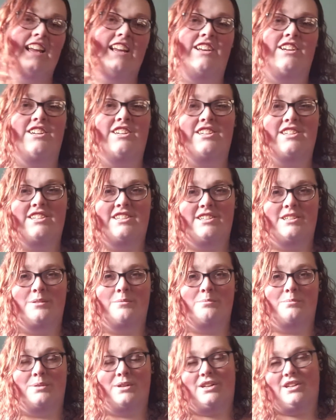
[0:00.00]
her,
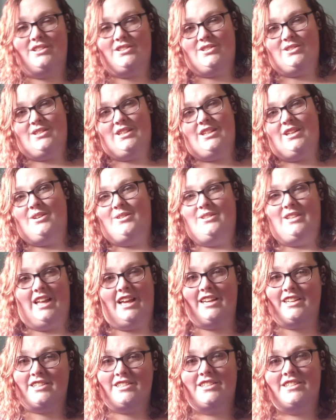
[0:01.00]
but also I don't
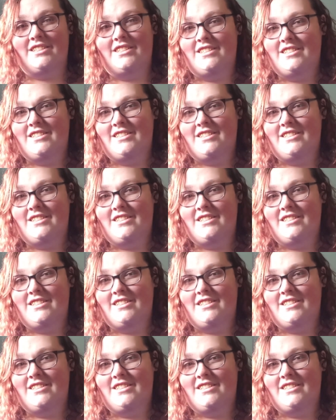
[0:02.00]
like her.